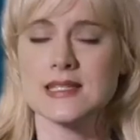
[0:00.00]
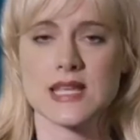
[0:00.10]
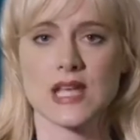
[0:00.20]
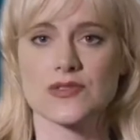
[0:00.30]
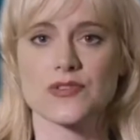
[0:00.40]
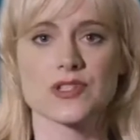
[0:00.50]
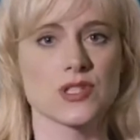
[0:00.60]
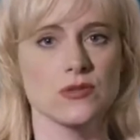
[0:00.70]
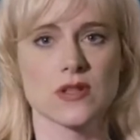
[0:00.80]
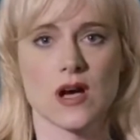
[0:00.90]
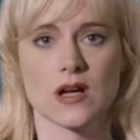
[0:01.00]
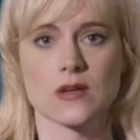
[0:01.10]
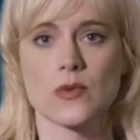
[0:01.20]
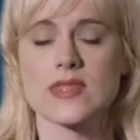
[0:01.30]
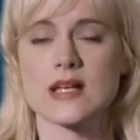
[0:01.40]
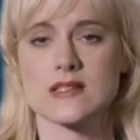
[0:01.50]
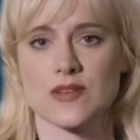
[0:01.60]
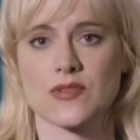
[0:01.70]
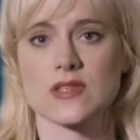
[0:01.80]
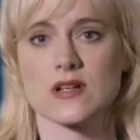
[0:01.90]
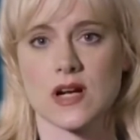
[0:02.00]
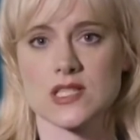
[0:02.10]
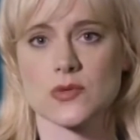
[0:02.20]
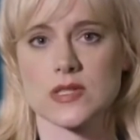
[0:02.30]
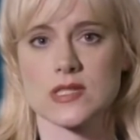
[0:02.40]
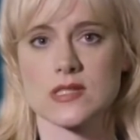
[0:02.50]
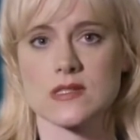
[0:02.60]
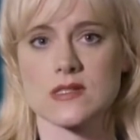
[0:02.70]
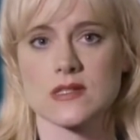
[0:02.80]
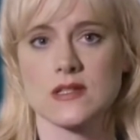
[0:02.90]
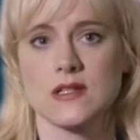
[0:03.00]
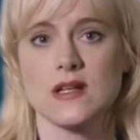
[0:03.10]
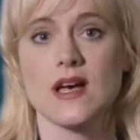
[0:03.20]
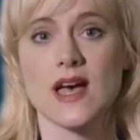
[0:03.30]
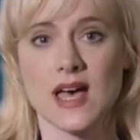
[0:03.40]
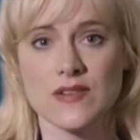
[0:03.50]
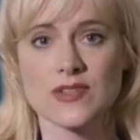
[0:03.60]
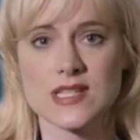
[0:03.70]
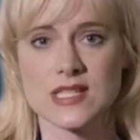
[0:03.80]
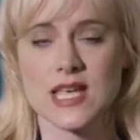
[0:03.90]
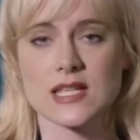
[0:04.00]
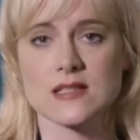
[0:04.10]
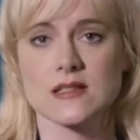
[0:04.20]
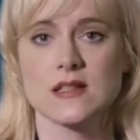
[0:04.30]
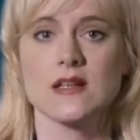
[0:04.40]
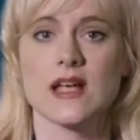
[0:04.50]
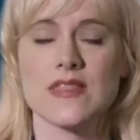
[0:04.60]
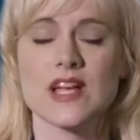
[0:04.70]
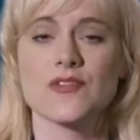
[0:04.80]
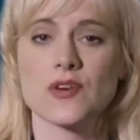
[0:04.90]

any state for too long without suffering the consequences. Every state, and